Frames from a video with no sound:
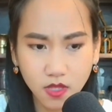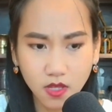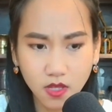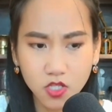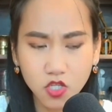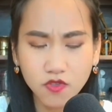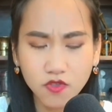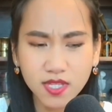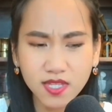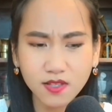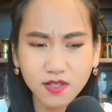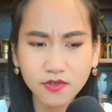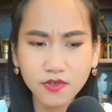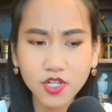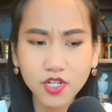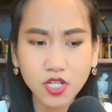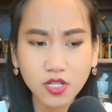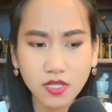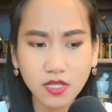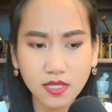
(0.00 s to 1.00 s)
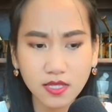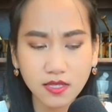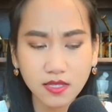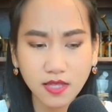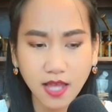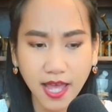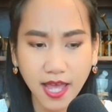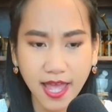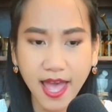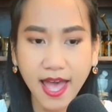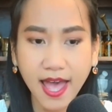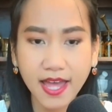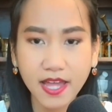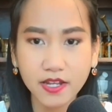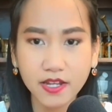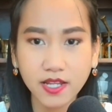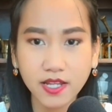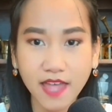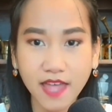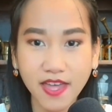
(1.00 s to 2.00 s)
So the solutions I
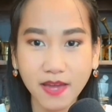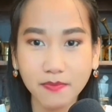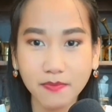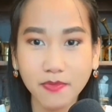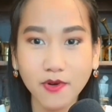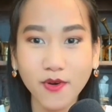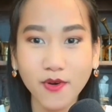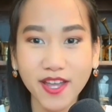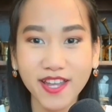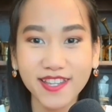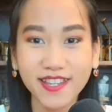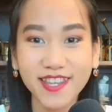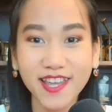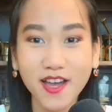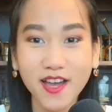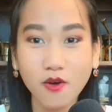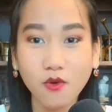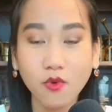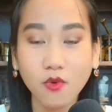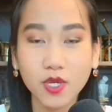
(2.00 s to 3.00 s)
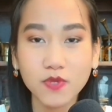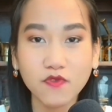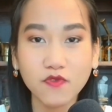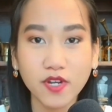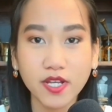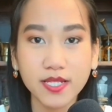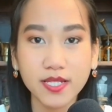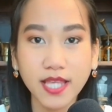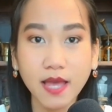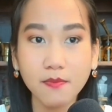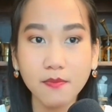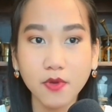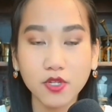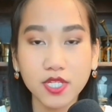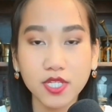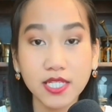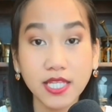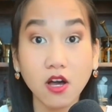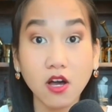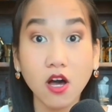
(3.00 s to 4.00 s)
had at that point was, for example,
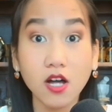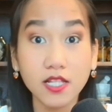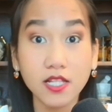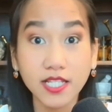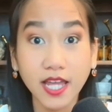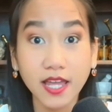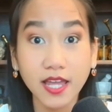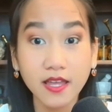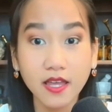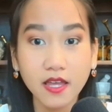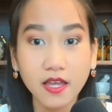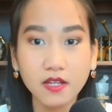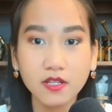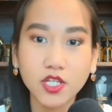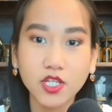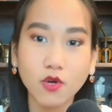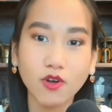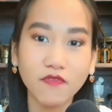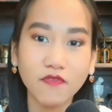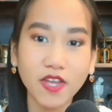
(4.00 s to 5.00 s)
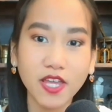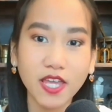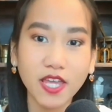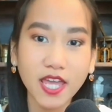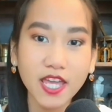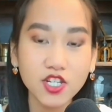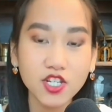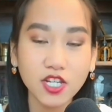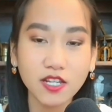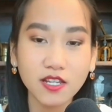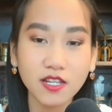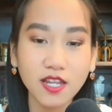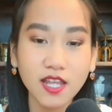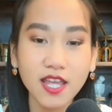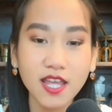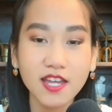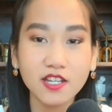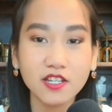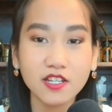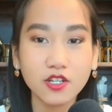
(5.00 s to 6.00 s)
to take a holiday, to go on vacation,
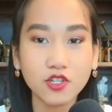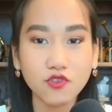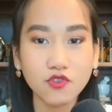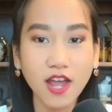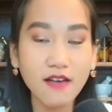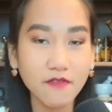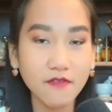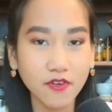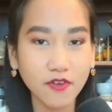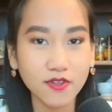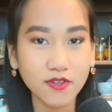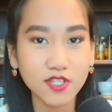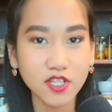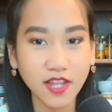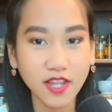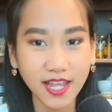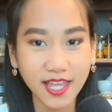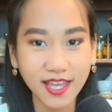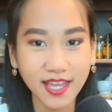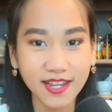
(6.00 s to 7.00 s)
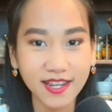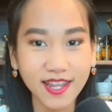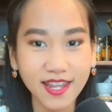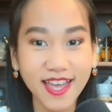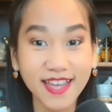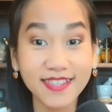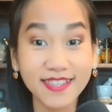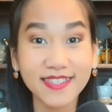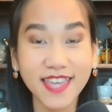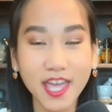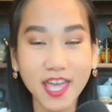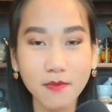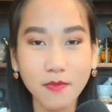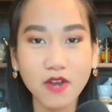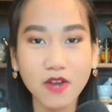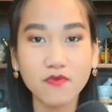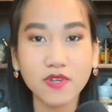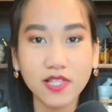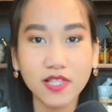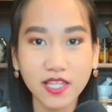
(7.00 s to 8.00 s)
to travel so that I can escape
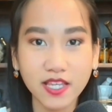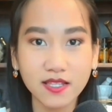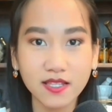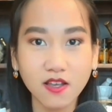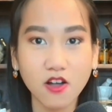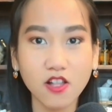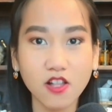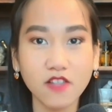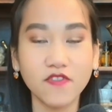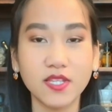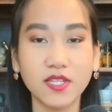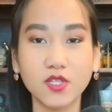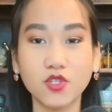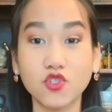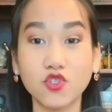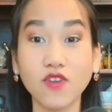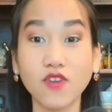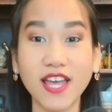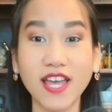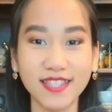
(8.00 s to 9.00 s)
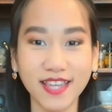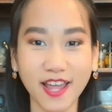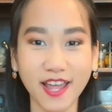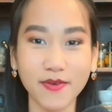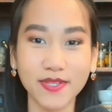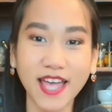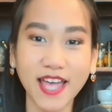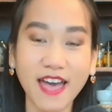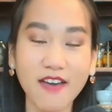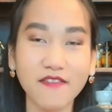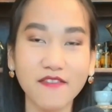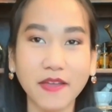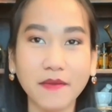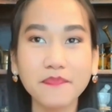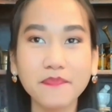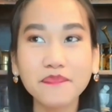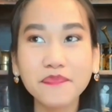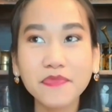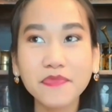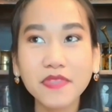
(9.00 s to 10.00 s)
and release all of this stress that I was having.